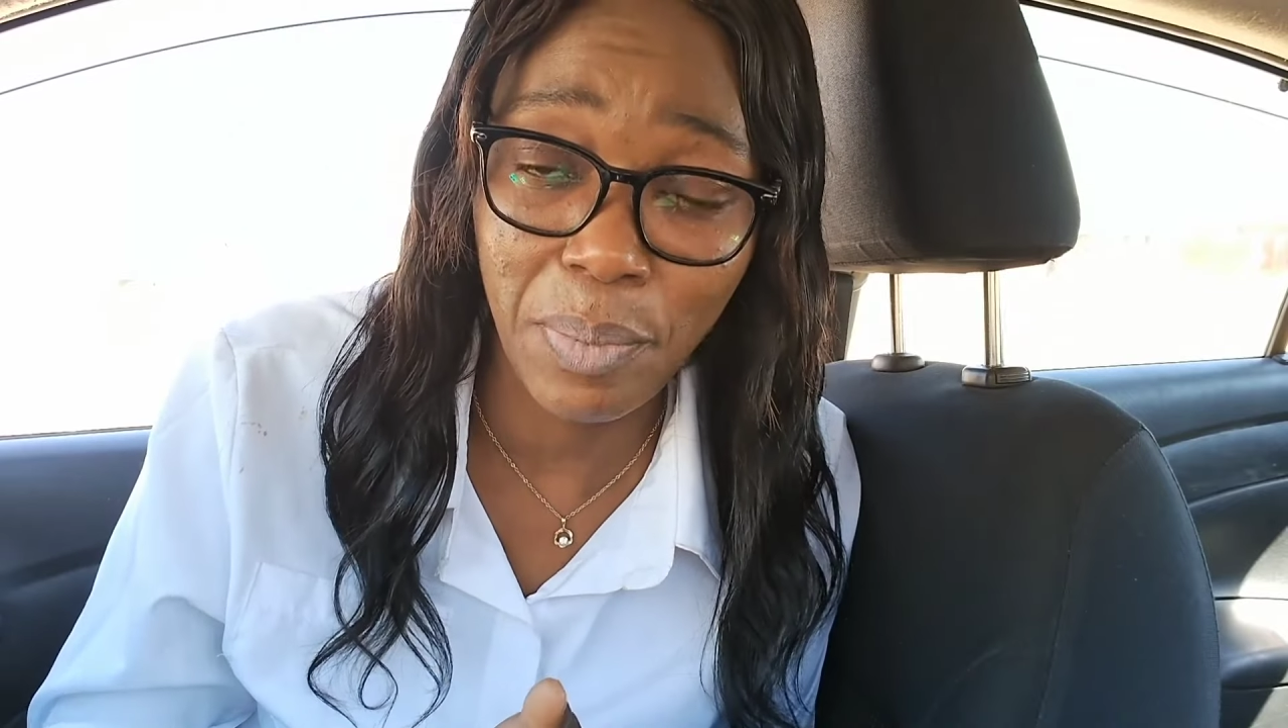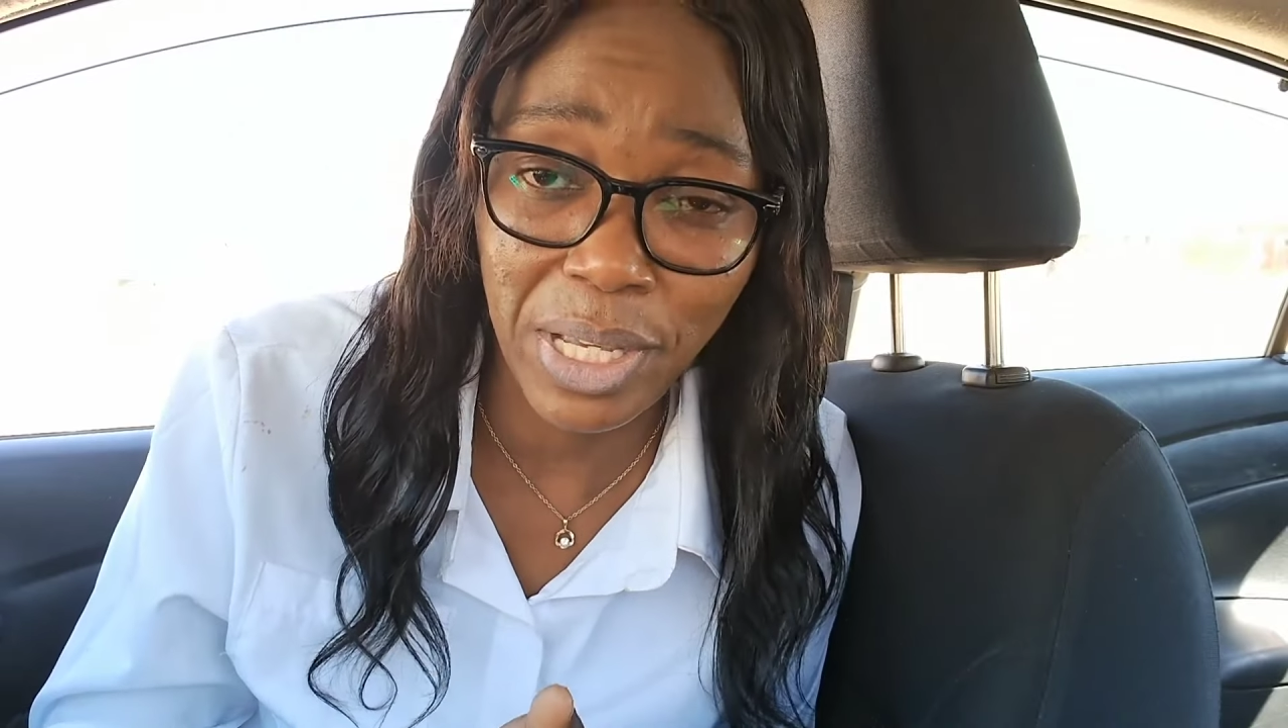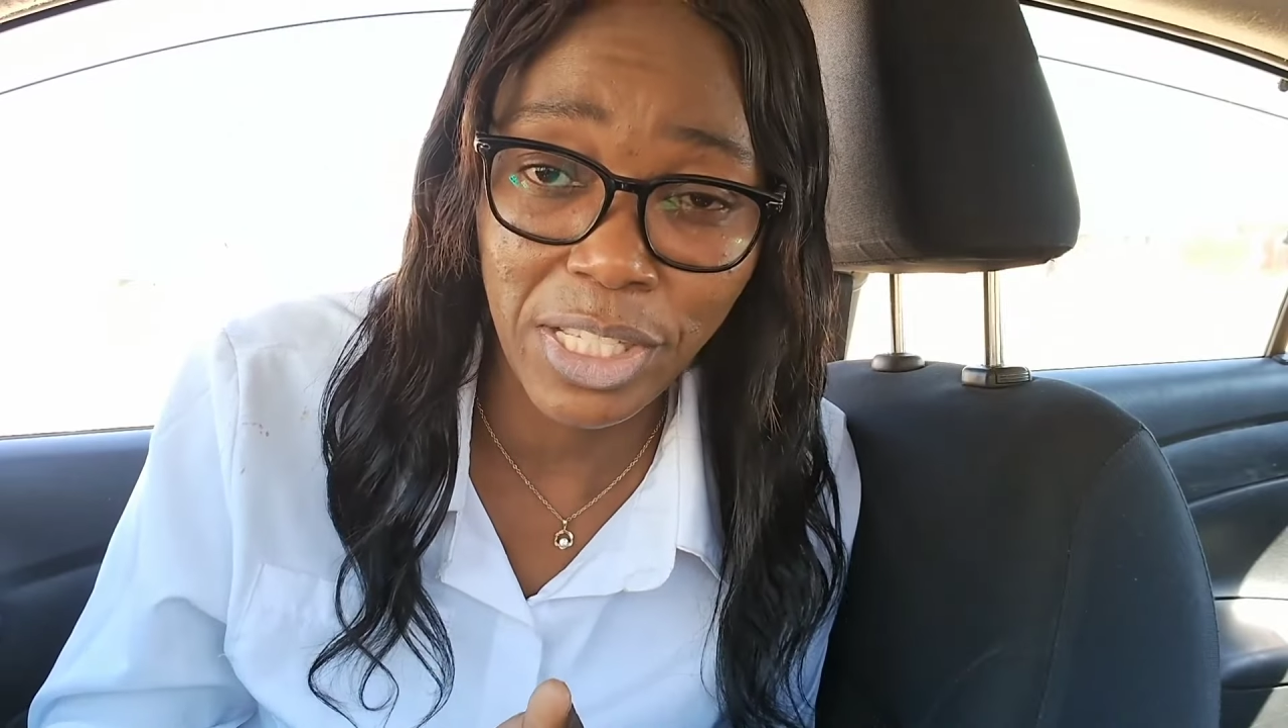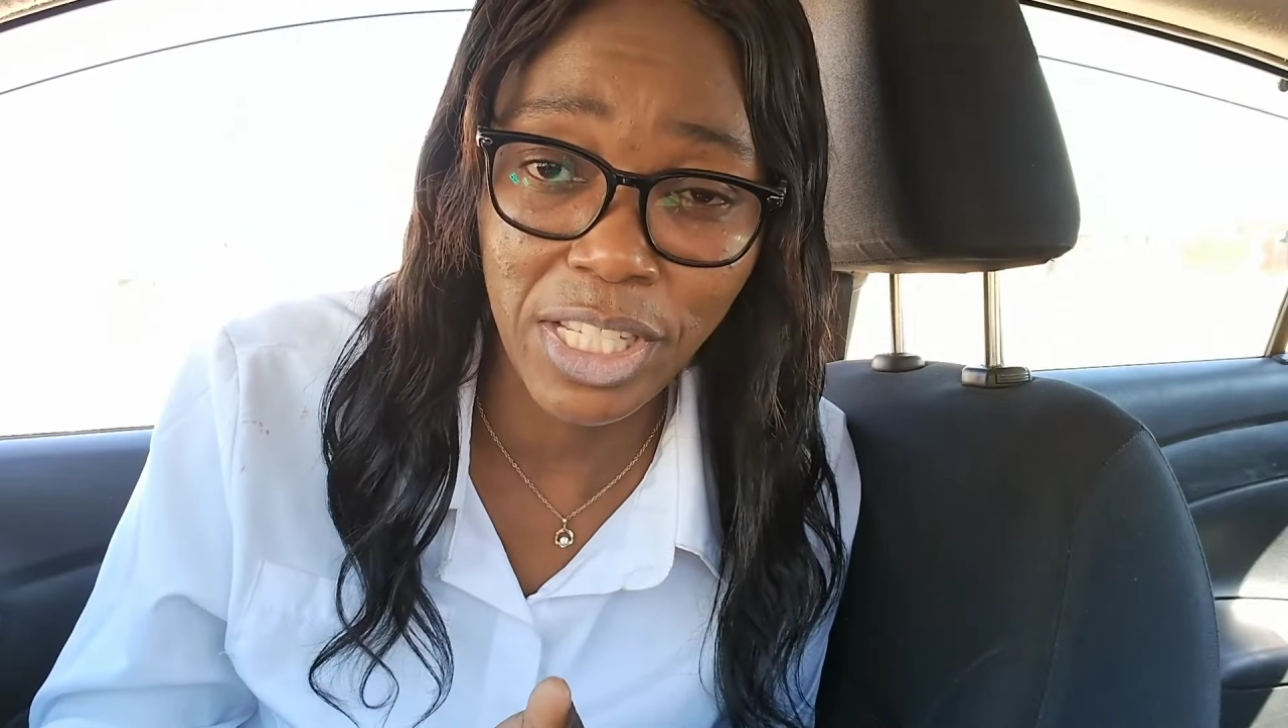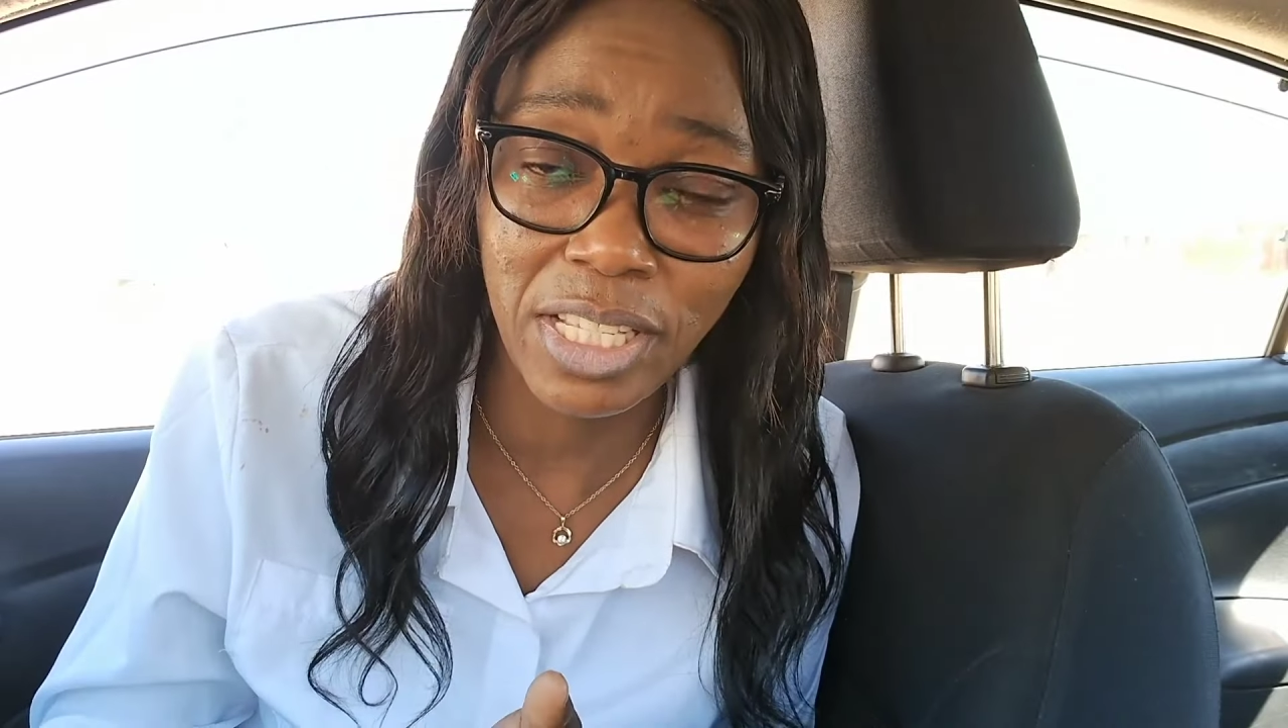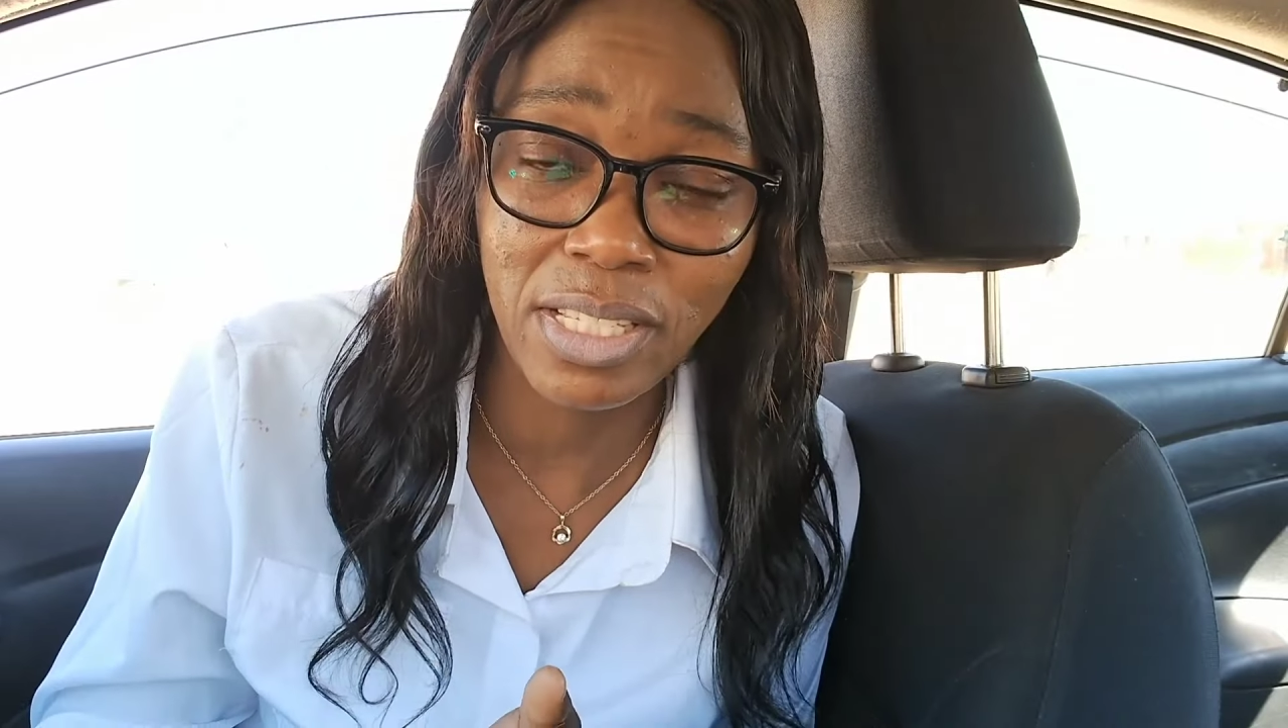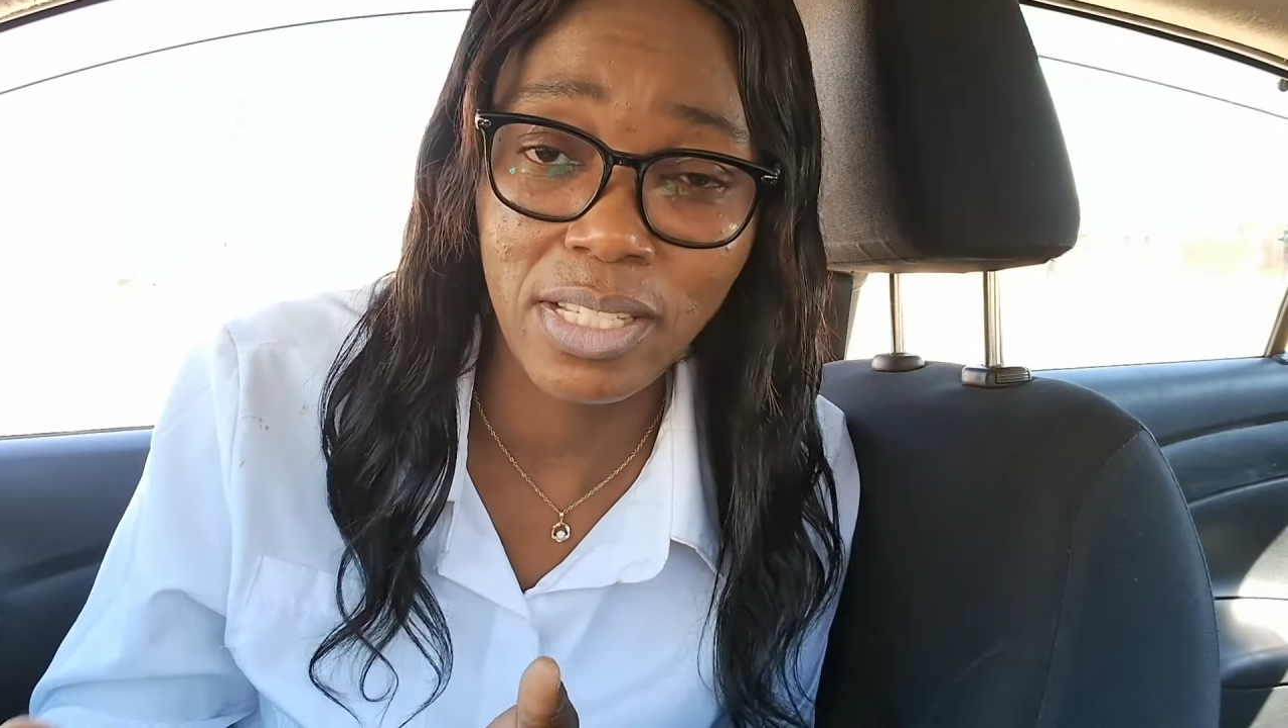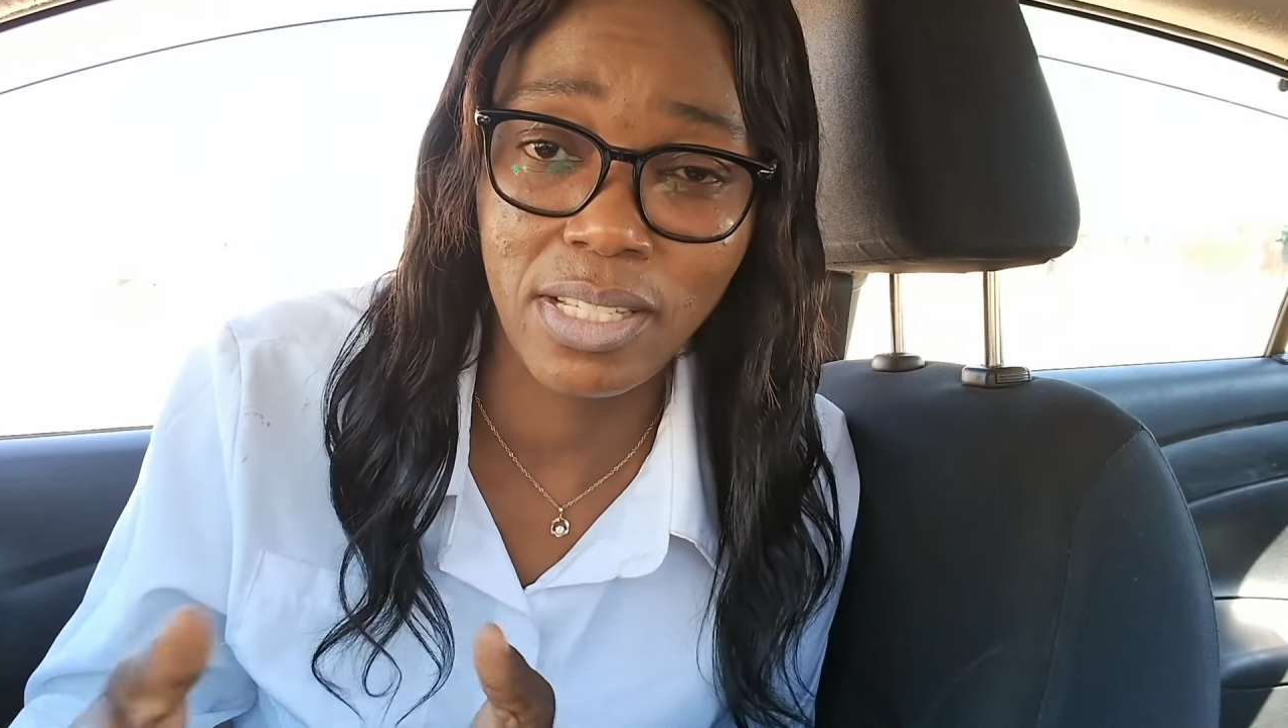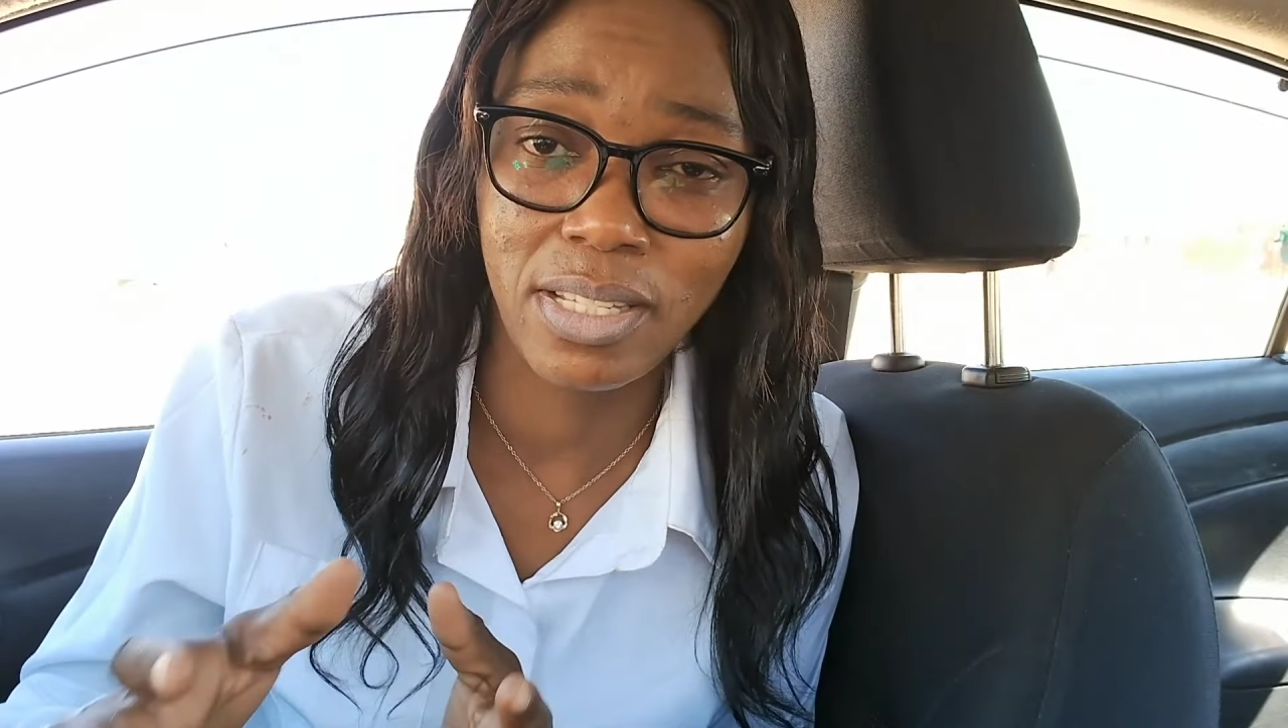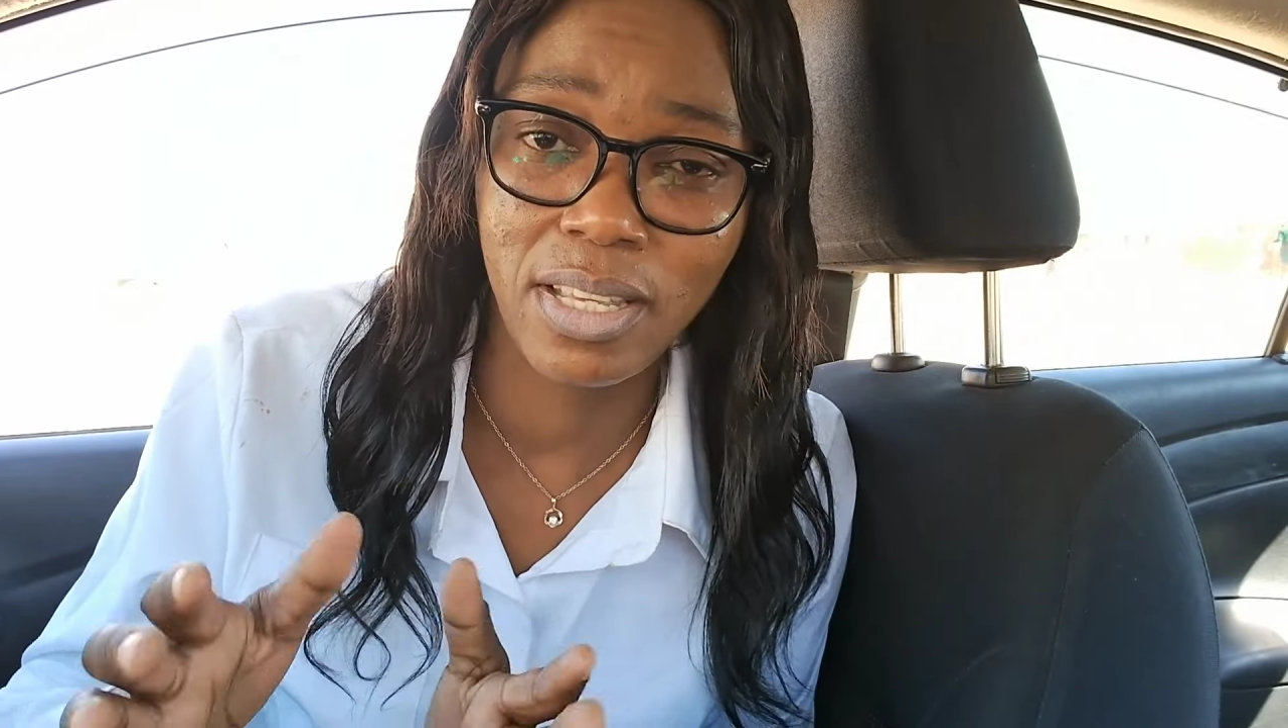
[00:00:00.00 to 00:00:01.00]

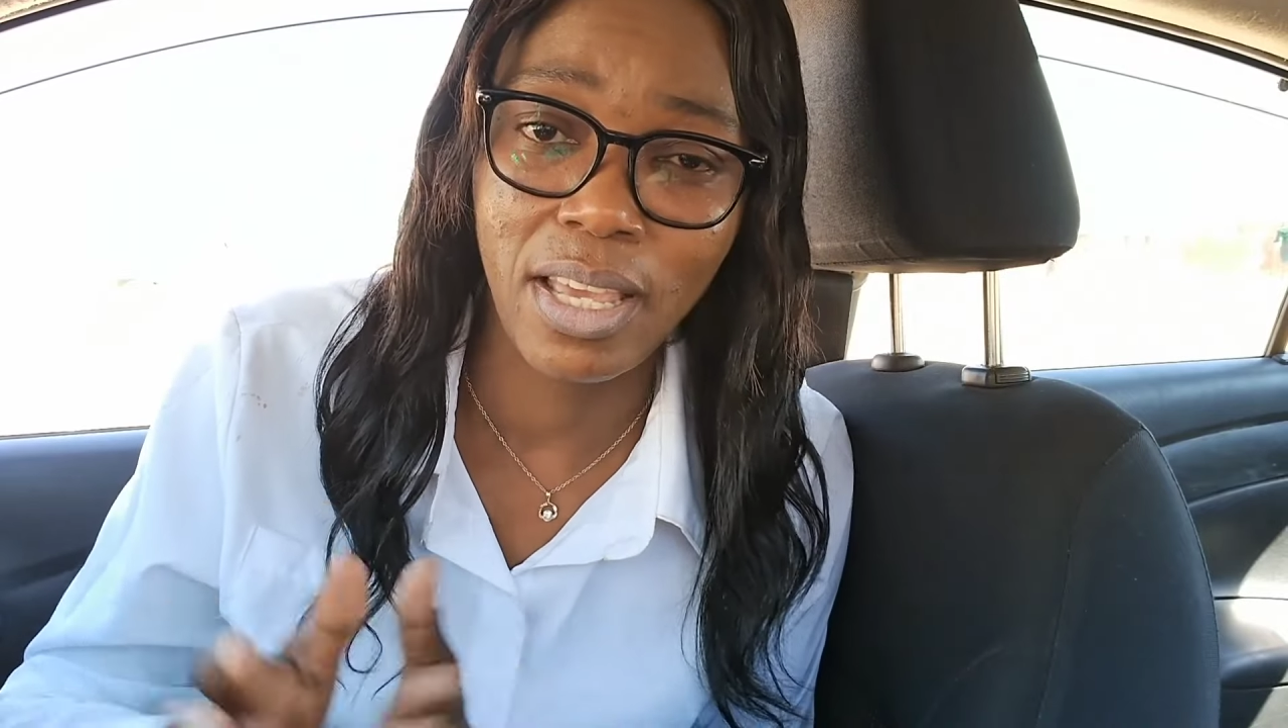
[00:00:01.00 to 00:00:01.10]
patient,